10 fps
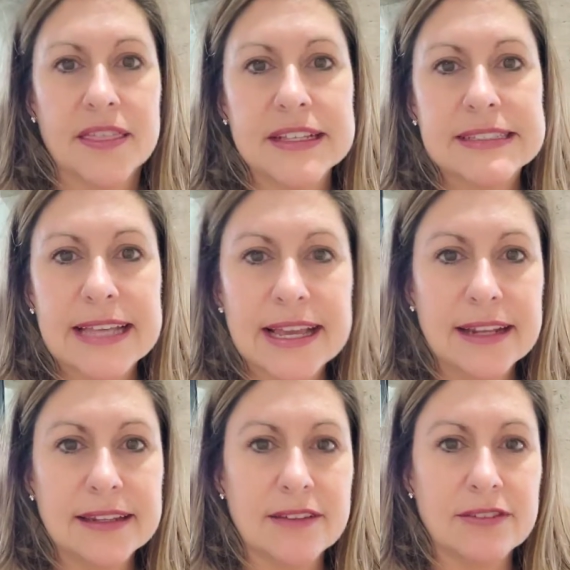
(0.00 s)
The
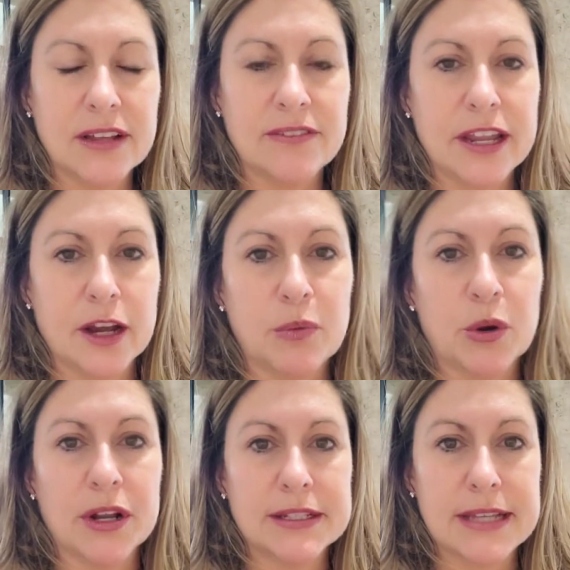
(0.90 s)
second level of the
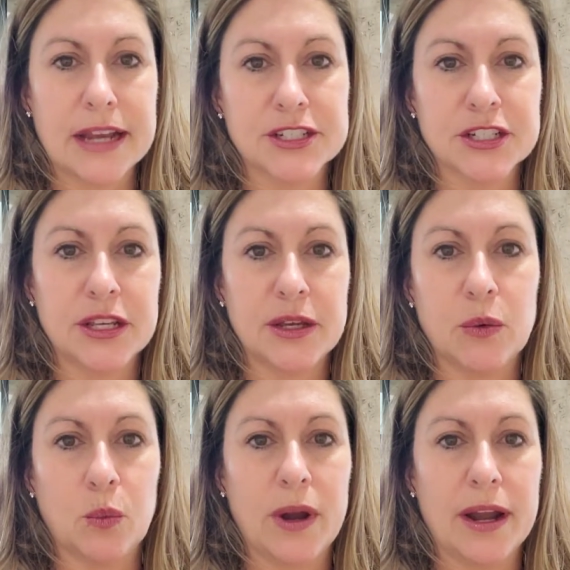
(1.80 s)
airport is actually
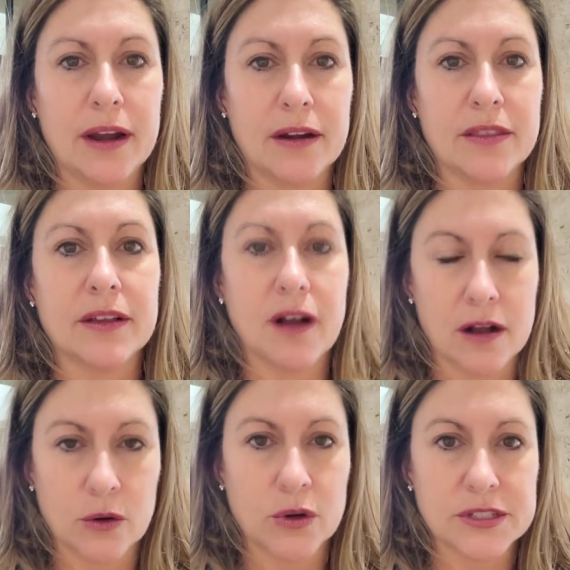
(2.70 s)
where the
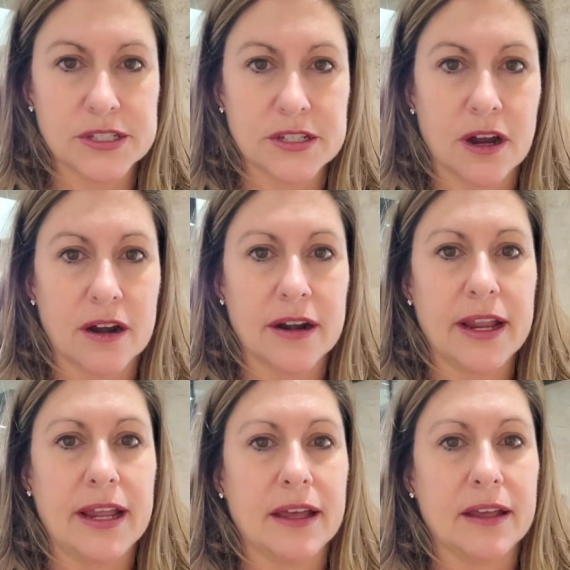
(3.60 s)
concourses are
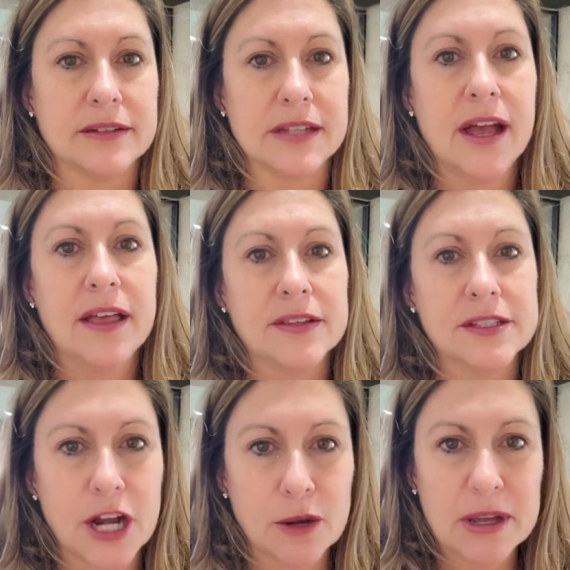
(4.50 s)
and the
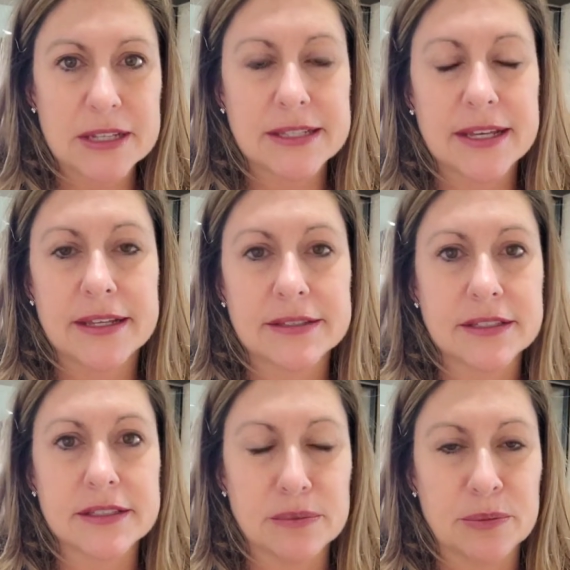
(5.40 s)
Starbucks
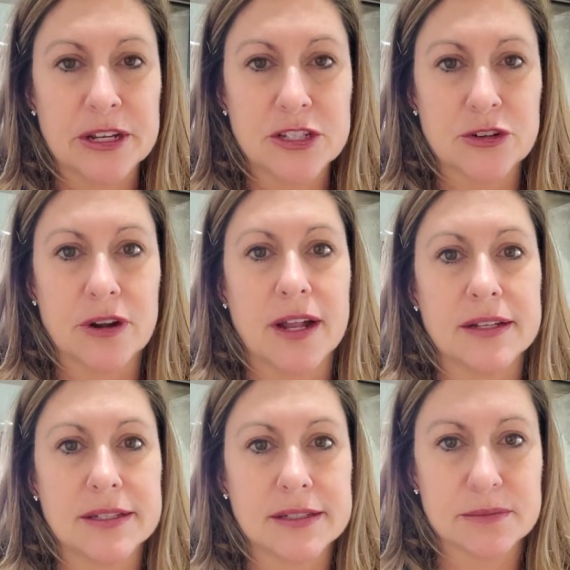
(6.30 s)
is, and some
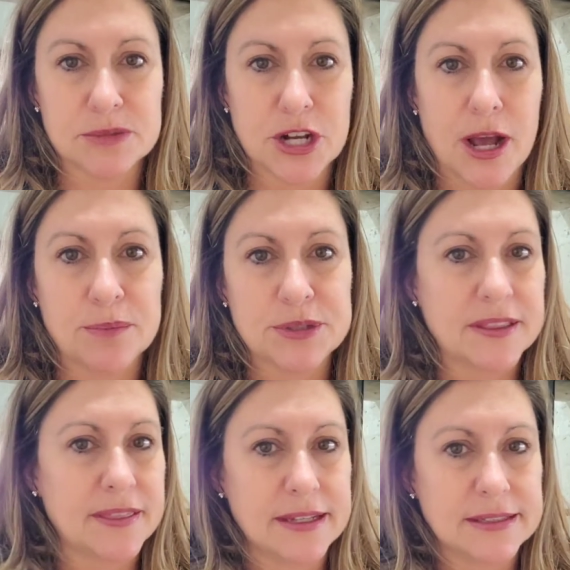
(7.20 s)
restaurants and some shops
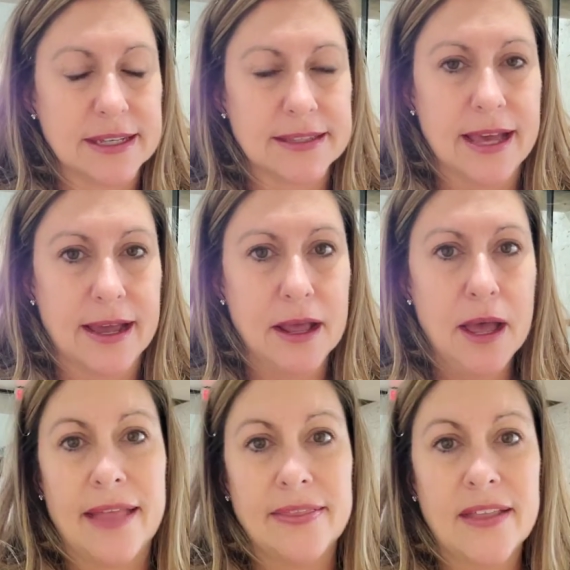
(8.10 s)
and things like that.
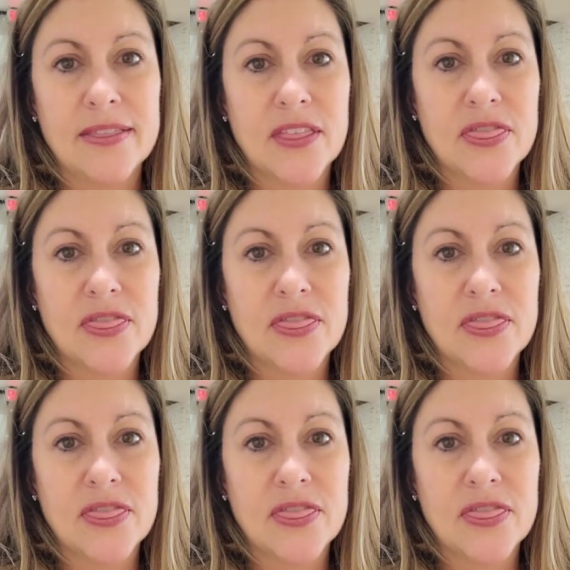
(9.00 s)
And then the